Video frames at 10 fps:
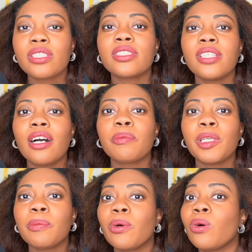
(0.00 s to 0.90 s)
young
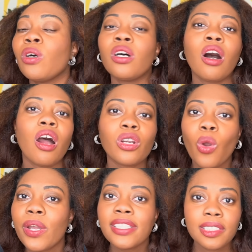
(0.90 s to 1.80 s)
people are
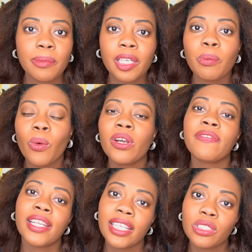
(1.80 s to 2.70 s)
going to make poor
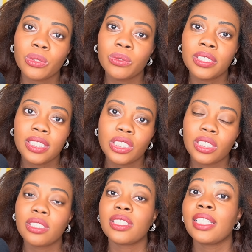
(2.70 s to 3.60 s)
financial
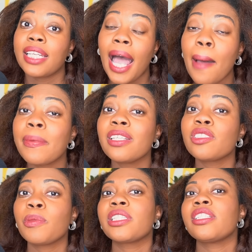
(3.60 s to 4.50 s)
decisions and it happens,
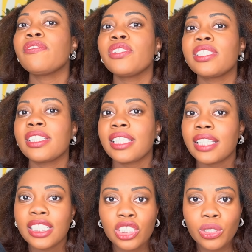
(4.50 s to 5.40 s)
but the difference is that
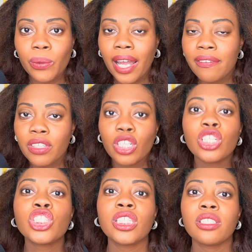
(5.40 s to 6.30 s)
they just don't have the
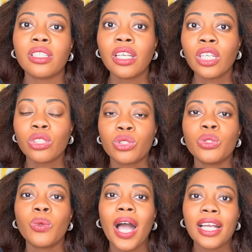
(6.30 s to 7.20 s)
cushion
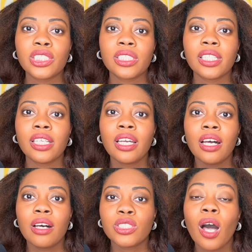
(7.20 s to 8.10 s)
to actually
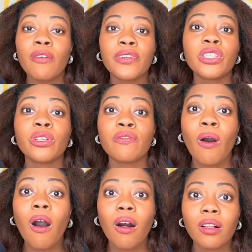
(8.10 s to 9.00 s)
soften their
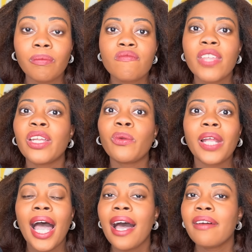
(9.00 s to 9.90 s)
fall. They don't
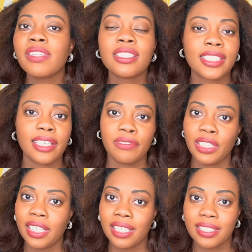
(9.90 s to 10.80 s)
have the safety
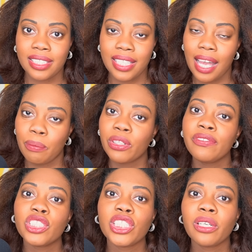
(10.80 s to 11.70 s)
nets that
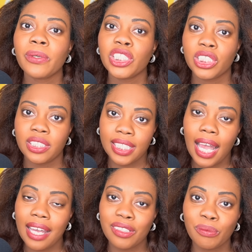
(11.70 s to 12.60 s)
previous generations
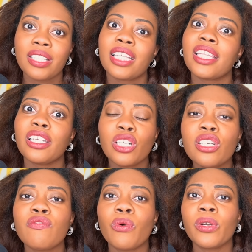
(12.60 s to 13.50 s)
had, that they could
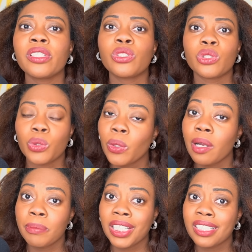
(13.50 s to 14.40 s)
afford to screw
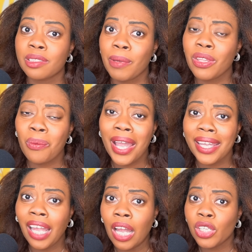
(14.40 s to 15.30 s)
up because, by the
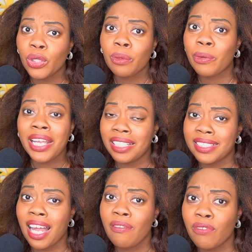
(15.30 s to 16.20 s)
way, your brain is
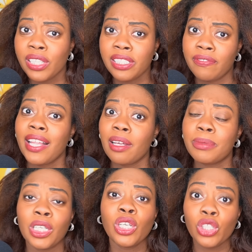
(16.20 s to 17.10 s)
not fully
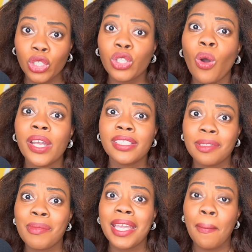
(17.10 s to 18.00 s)
developed. You're going to
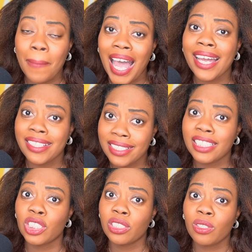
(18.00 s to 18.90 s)
make bad
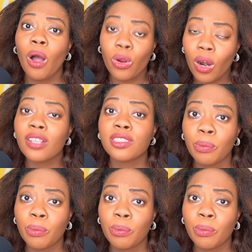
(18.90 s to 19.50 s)
decisions across the